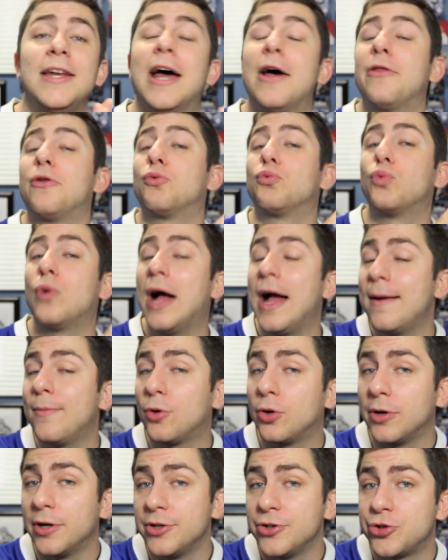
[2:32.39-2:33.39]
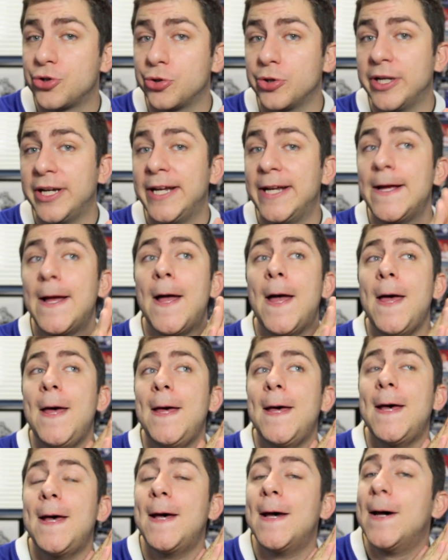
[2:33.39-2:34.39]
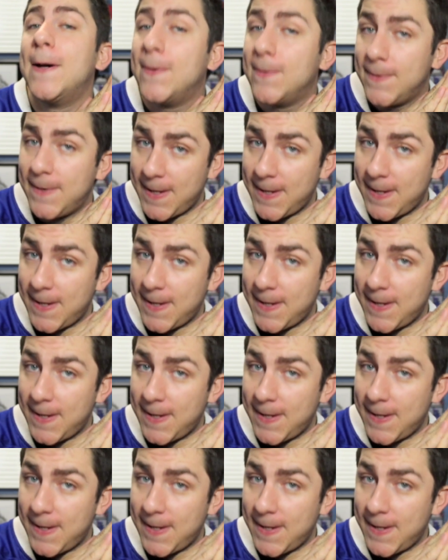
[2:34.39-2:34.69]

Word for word: Now, the Reimer injury, Oh